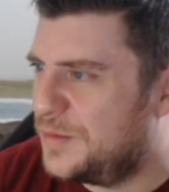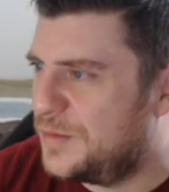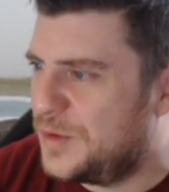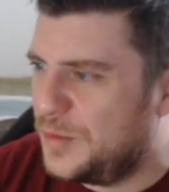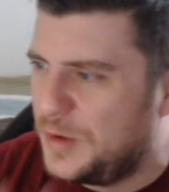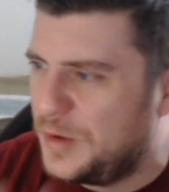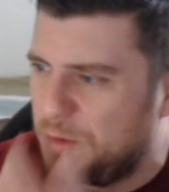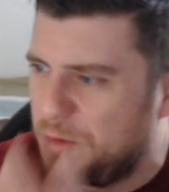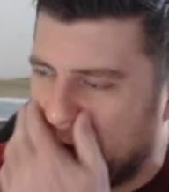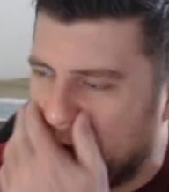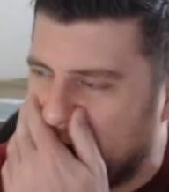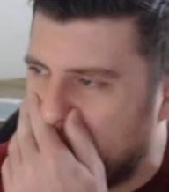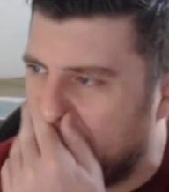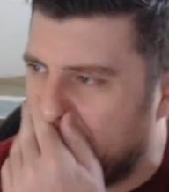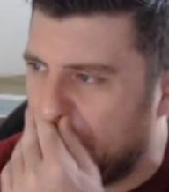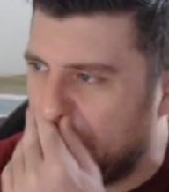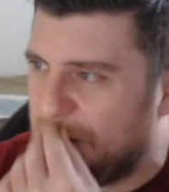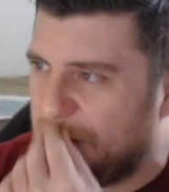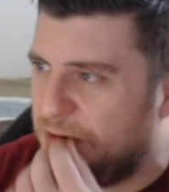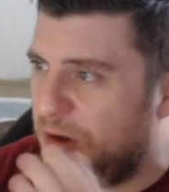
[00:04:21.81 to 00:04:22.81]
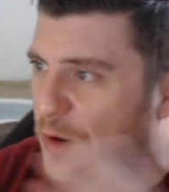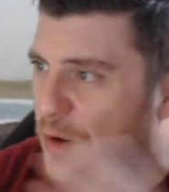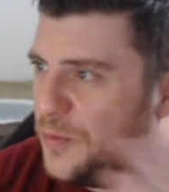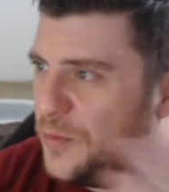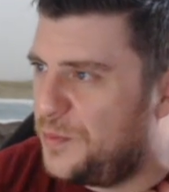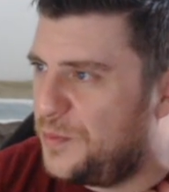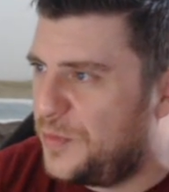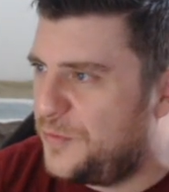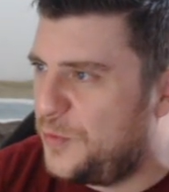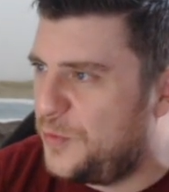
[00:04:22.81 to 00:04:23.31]
So what are we going to learn? Oh,
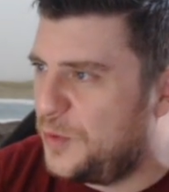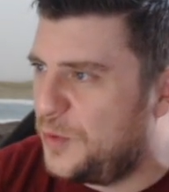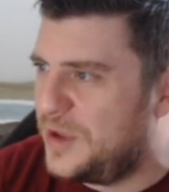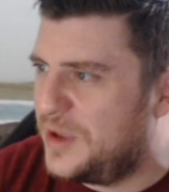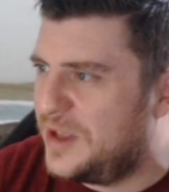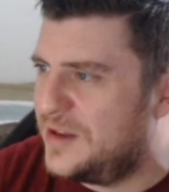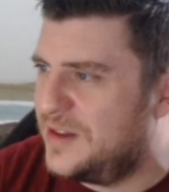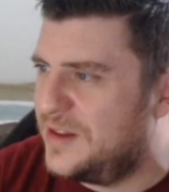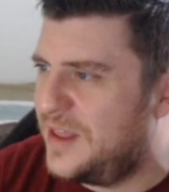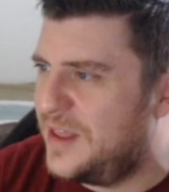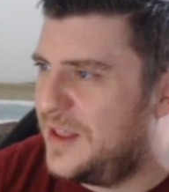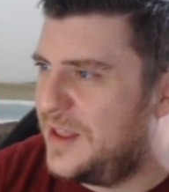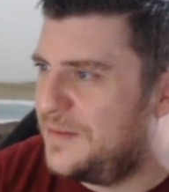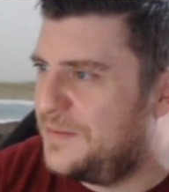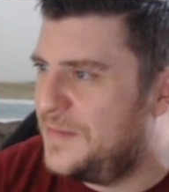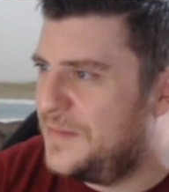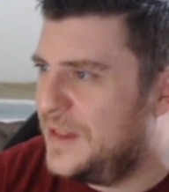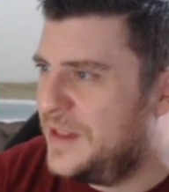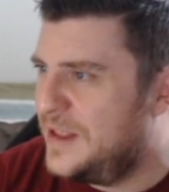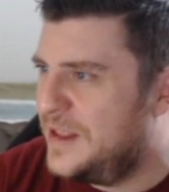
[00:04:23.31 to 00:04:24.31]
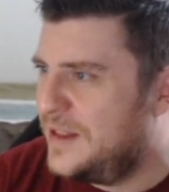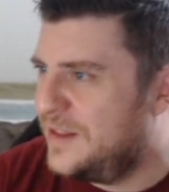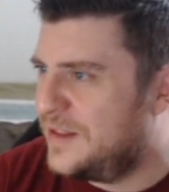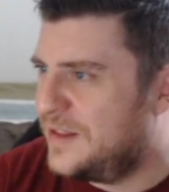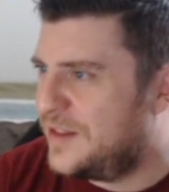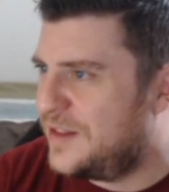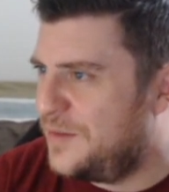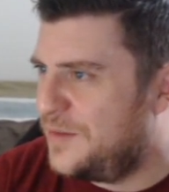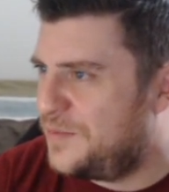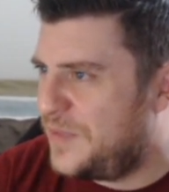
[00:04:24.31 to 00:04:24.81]
before we get into that,
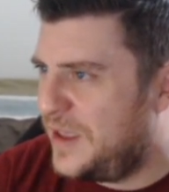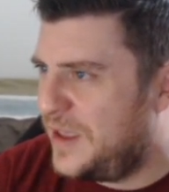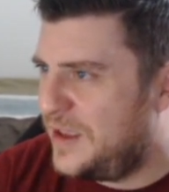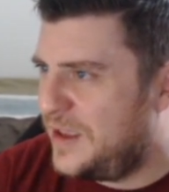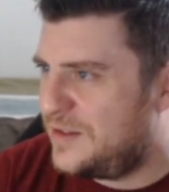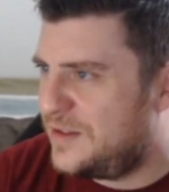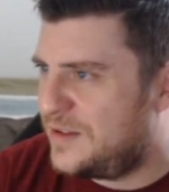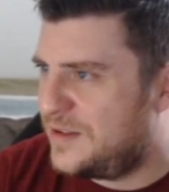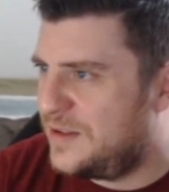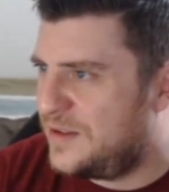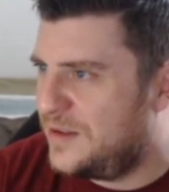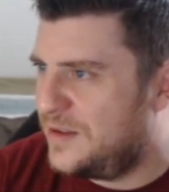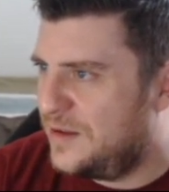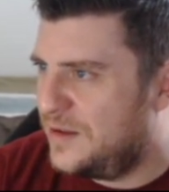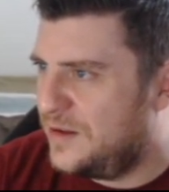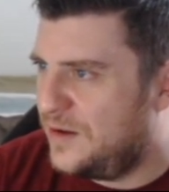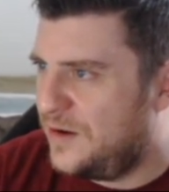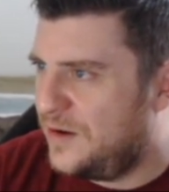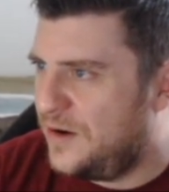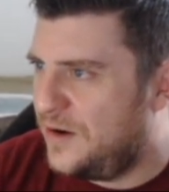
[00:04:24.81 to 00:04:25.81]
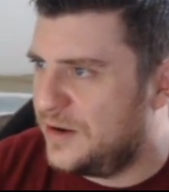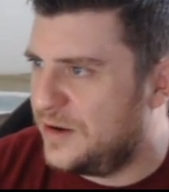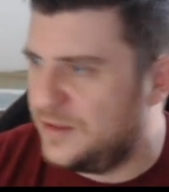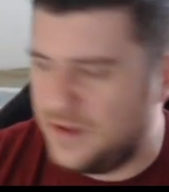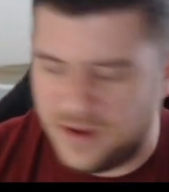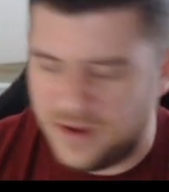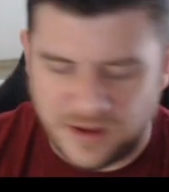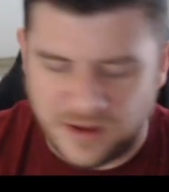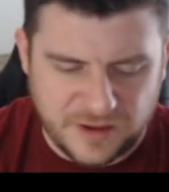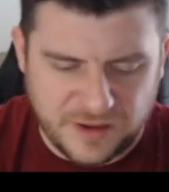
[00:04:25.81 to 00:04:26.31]
let's update our
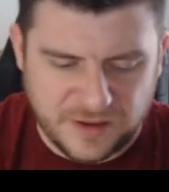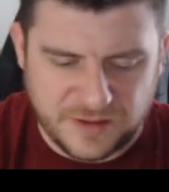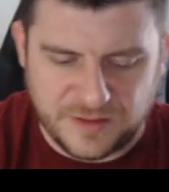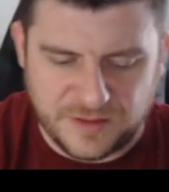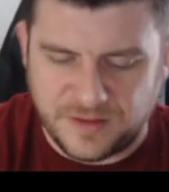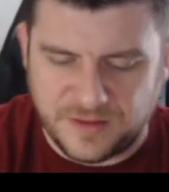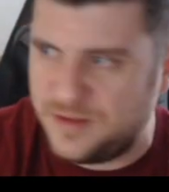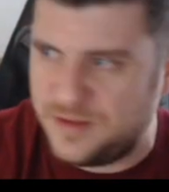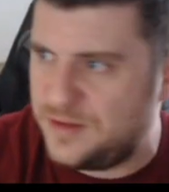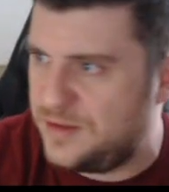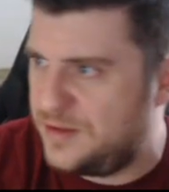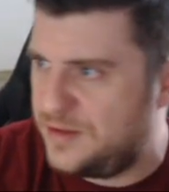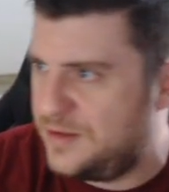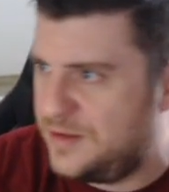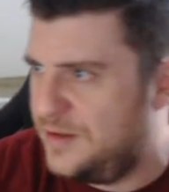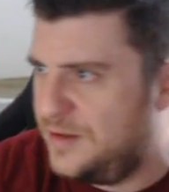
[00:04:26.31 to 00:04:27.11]
logs